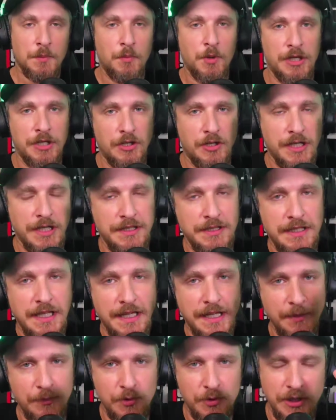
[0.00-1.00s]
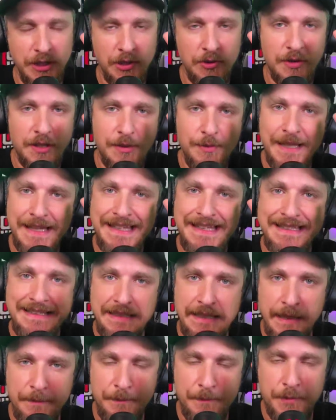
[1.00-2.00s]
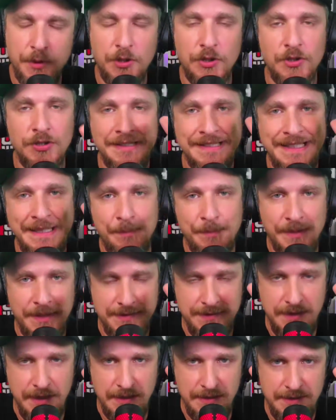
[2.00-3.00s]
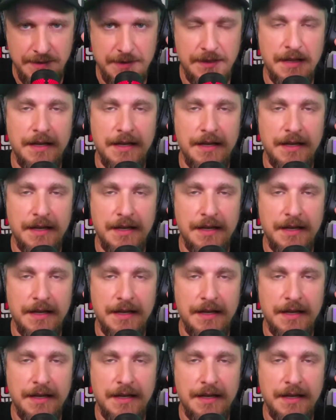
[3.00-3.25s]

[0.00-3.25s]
Well, folks, here the doll talks about time, about